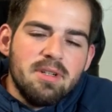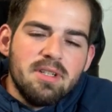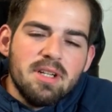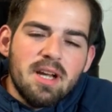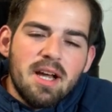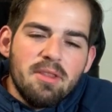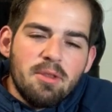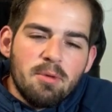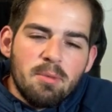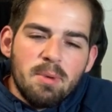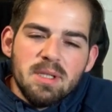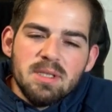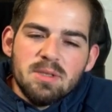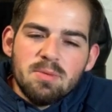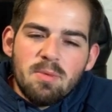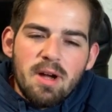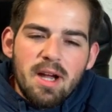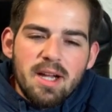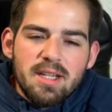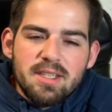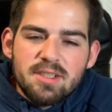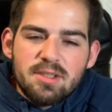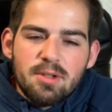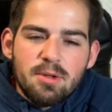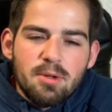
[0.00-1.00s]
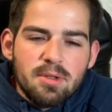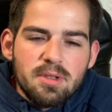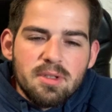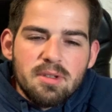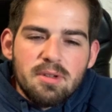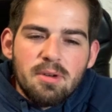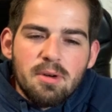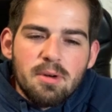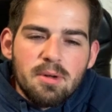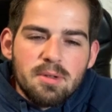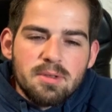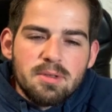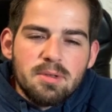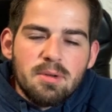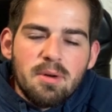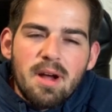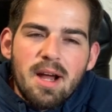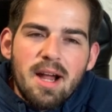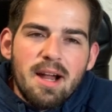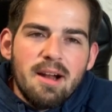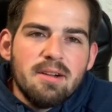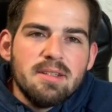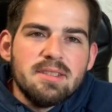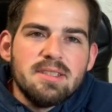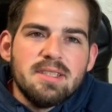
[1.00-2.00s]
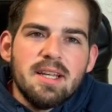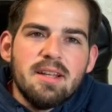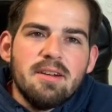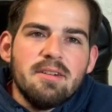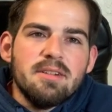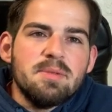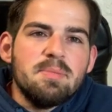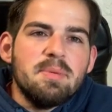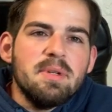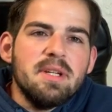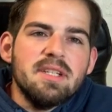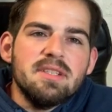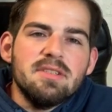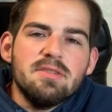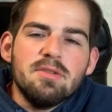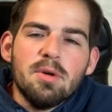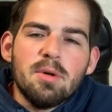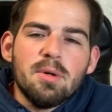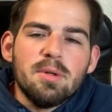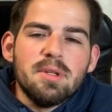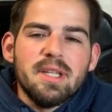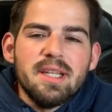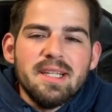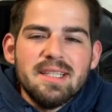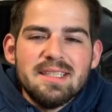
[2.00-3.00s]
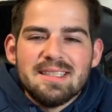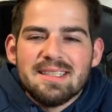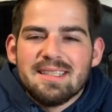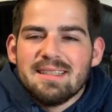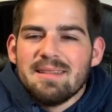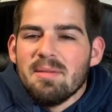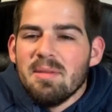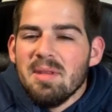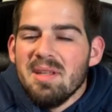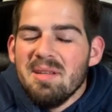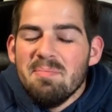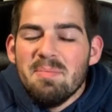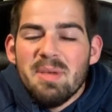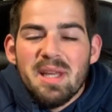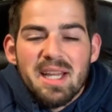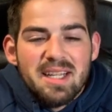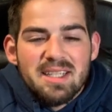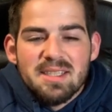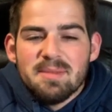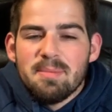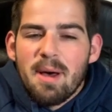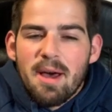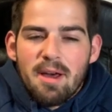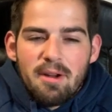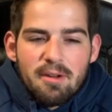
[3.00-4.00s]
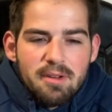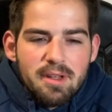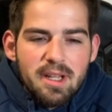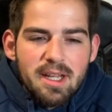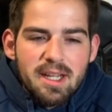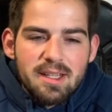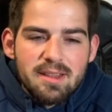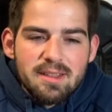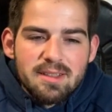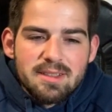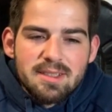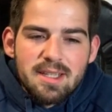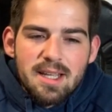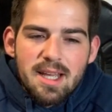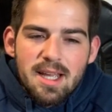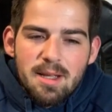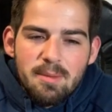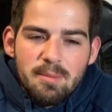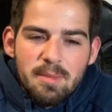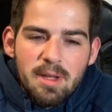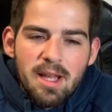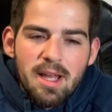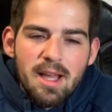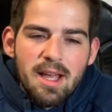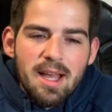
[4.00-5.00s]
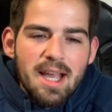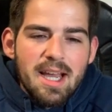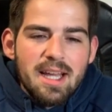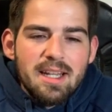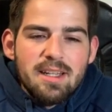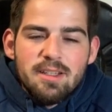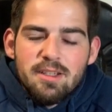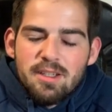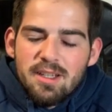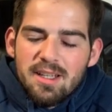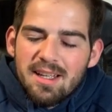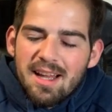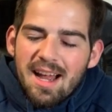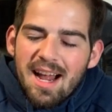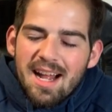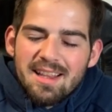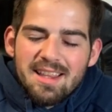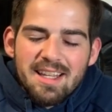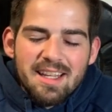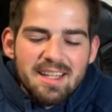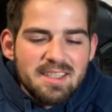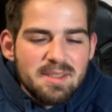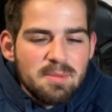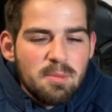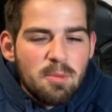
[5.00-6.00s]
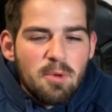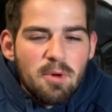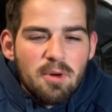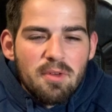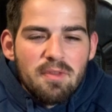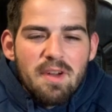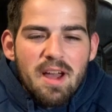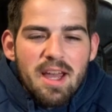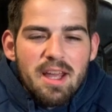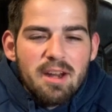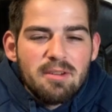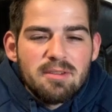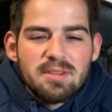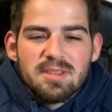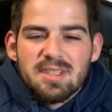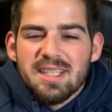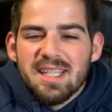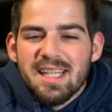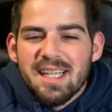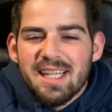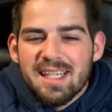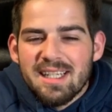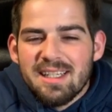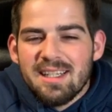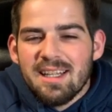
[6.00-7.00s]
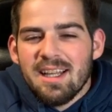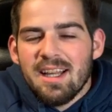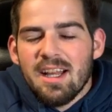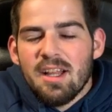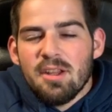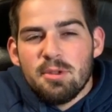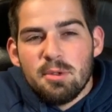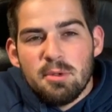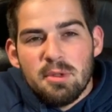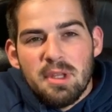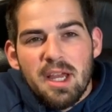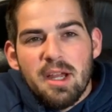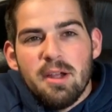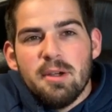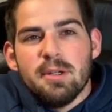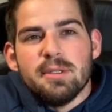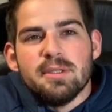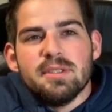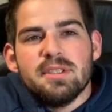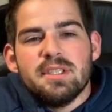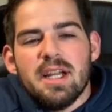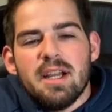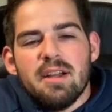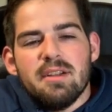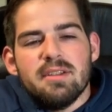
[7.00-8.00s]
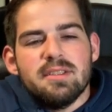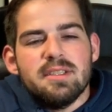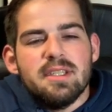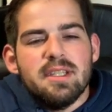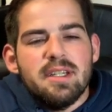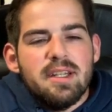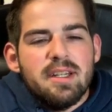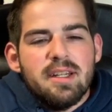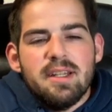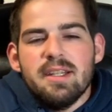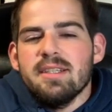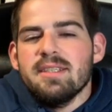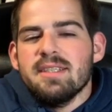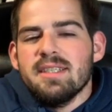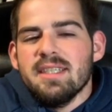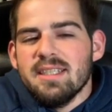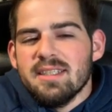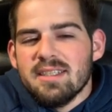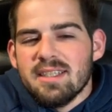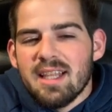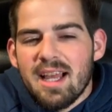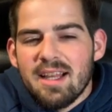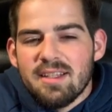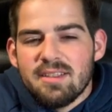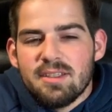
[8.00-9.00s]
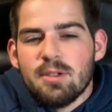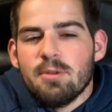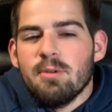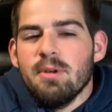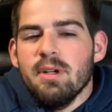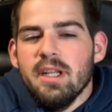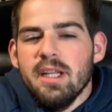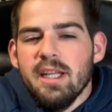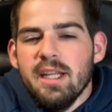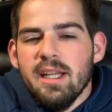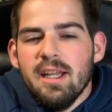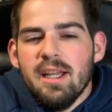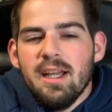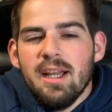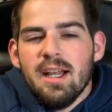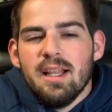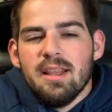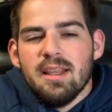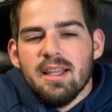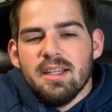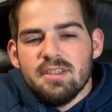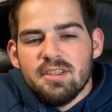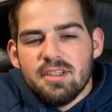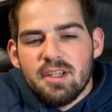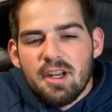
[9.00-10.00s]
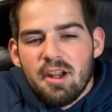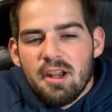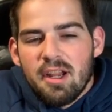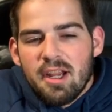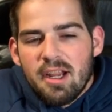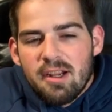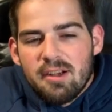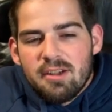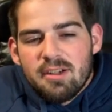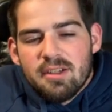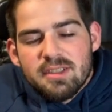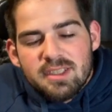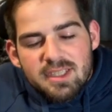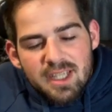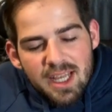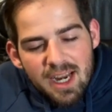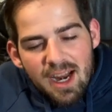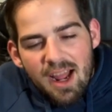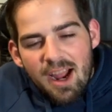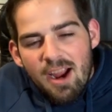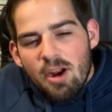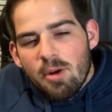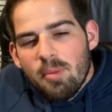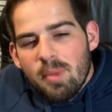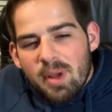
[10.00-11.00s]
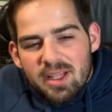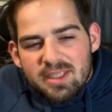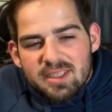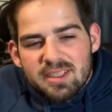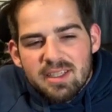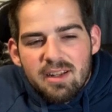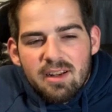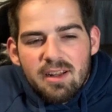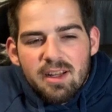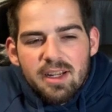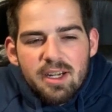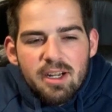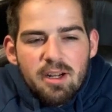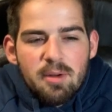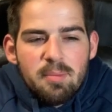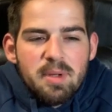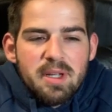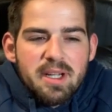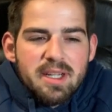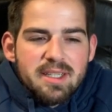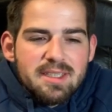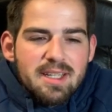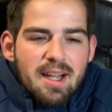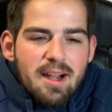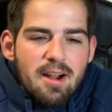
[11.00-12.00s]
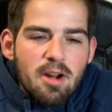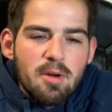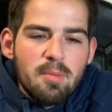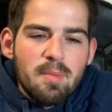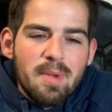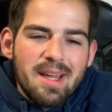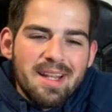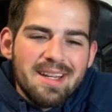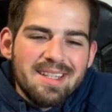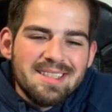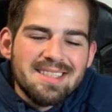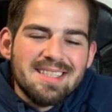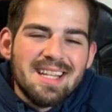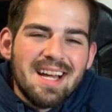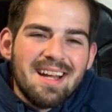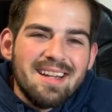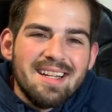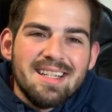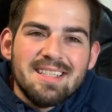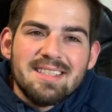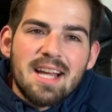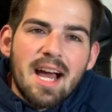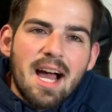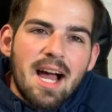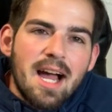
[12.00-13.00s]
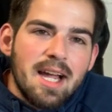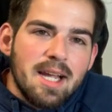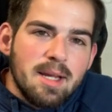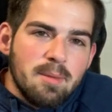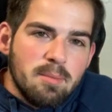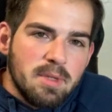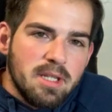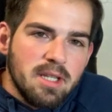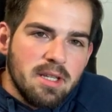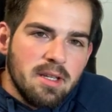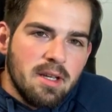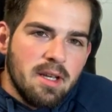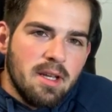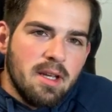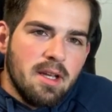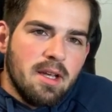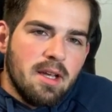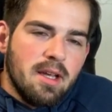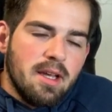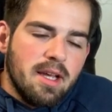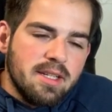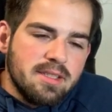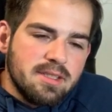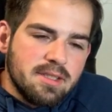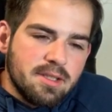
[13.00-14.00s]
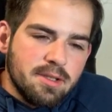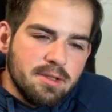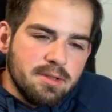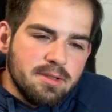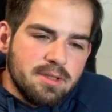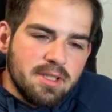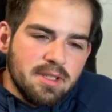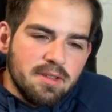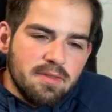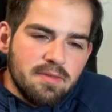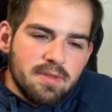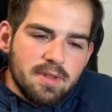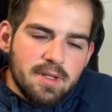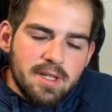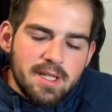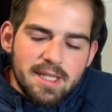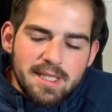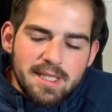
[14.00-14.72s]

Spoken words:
the reason why I just hold gold to a higher standard is because gold is the biggest bottleneck in this game, and I think it's more vital to get through that gold challenge than it is these last 3 legendary characters. And Iron Man's not on here because Iron Man is not a timed exclusive.